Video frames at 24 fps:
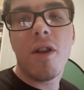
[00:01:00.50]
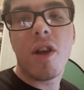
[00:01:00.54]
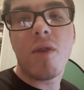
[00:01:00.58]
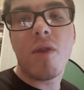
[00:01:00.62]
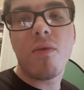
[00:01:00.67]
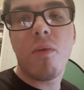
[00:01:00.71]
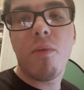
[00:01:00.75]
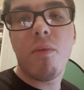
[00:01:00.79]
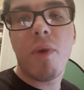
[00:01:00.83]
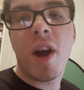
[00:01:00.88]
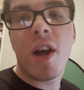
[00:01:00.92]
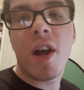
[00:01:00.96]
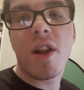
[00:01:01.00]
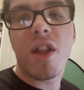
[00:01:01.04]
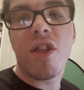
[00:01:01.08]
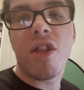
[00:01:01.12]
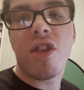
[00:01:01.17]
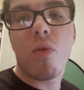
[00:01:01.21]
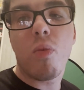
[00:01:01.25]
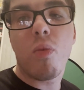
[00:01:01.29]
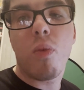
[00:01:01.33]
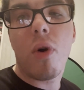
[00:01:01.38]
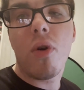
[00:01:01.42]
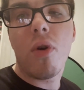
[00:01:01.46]
Then we'll be heading
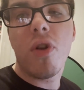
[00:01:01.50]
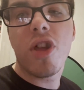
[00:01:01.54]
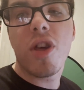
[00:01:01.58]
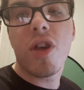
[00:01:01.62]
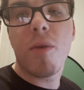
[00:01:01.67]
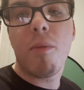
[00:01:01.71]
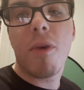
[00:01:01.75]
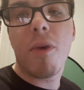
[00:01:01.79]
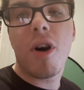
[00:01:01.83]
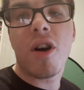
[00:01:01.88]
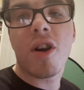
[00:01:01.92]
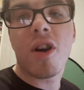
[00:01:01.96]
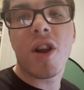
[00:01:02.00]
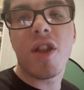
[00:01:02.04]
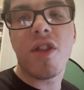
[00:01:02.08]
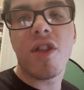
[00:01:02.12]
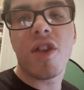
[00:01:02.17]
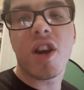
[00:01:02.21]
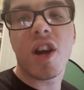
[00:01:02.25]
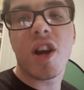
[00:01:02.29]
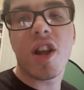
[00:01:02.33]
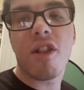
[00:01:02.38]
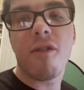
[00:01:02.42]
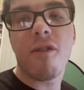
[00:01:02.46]
to Warrington Market
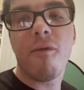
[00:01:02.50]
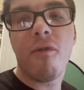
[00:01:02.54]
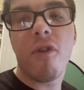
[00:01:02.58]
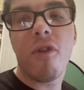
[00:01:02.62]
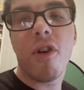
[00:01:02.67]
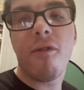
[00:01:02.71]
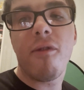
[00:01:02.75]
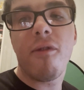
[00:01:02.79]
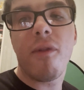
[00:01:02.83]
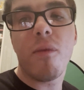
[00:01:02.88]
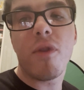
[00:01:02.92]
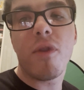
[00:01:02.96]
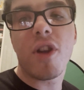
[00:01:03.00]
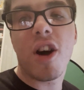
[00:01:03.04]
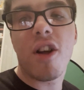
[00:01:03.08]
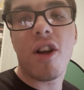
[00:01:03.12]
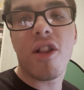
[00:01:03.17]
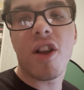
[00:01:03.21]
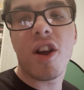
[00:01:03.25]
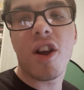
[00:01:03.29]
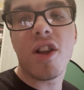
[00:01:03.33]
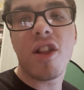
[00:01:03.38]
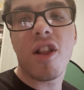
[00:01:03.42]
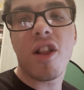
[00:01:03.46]
to get some food from
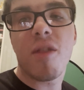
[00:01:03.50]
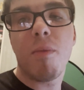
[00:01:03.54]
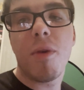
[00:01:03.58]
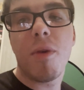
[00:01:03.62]
Darts Out of the